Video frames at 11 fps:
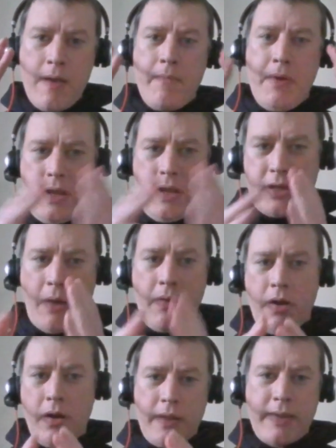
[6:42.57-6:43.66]
but you need to go
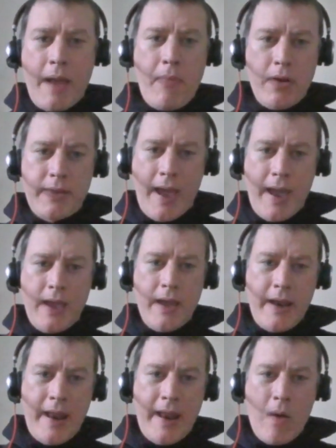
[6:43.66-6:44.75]
on a day by day
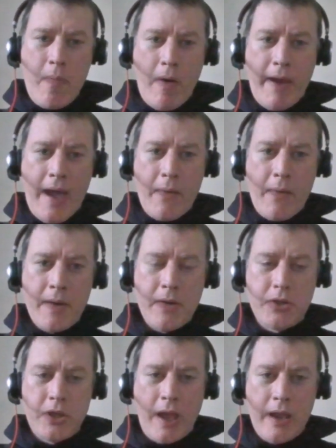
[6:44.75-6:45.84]
and an hour by hour,
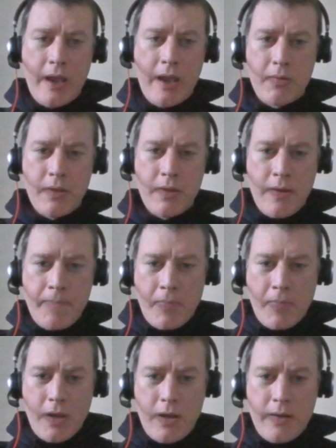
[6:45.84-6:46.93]
because you can go,
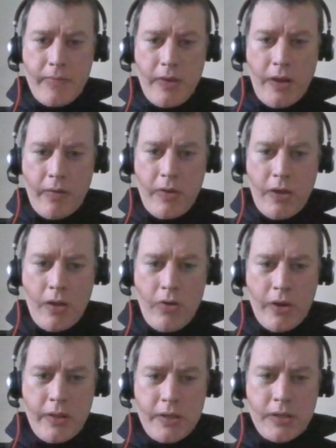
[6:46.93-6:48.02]
you can
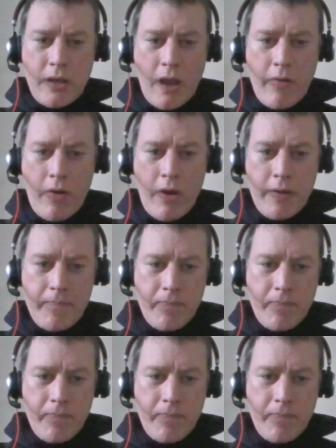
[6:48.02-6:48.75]
look at this and go, right,